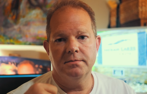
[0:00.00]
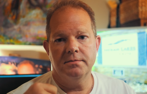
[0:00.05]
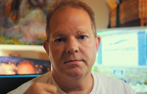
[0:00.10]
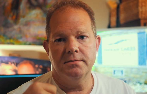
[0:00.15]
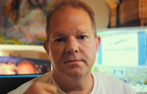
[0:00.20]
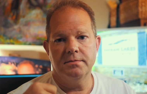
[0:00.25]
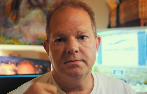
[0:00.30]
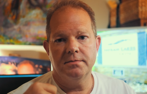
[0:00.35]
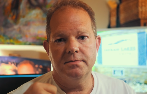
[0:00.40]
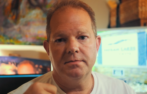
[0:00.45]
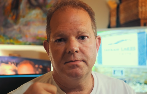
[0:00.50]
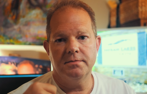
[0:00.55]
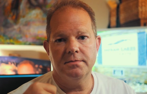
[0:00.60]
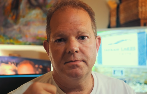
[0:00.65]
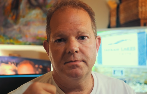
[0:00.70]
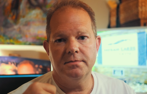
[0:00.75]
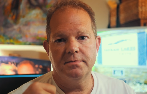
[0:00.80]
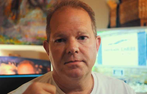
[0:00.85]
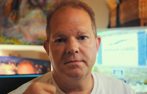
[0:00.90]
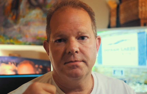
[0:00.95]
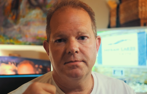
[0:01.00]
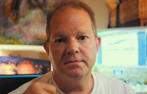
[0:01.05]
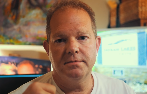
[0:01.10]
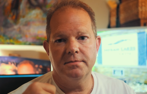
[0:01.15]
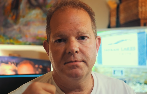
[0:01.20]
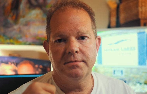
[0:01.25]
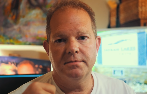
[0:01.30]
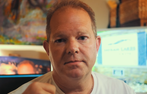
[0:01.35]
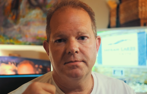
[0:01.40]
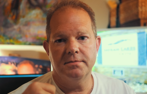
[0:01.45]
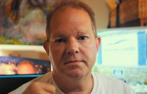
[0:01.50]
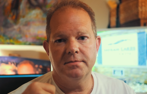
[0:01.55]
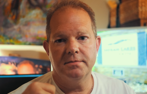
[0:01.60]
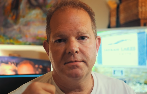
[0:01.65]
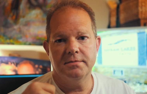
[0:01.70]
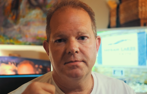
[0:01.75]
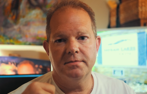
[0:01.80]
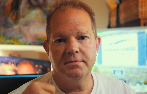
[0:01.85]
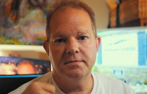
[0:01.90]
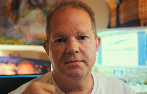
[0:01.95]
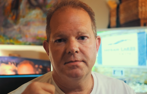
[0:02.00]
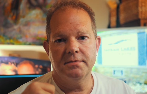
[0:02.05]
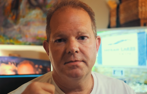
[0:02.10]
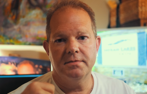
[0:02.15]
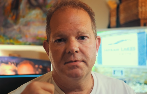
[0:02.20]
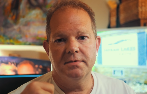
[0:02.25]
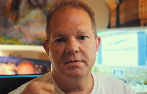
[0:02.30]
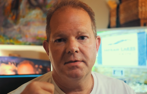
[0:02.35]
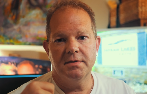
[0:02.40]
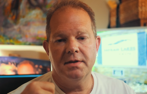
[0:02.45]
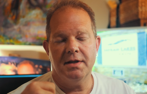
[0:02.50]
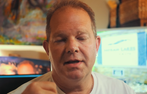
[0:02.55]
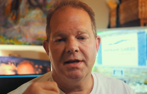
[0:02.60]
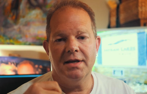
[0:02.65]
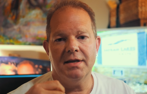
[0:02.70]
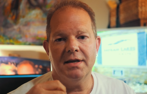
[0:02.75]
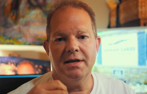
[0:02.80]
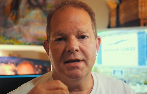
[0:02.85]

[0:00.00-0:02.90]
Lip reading: (no one is talking)